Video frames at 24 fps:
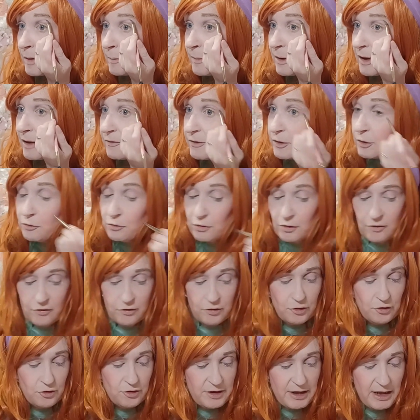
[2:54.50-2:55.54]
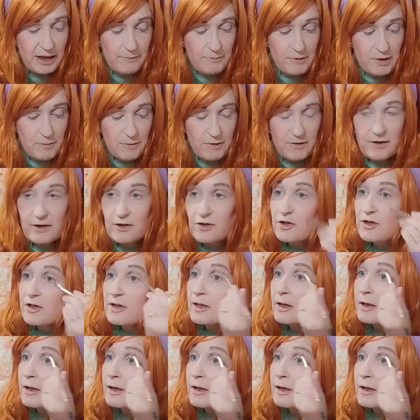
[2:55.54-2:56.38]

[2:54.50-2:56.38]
I have to go in a few times with it just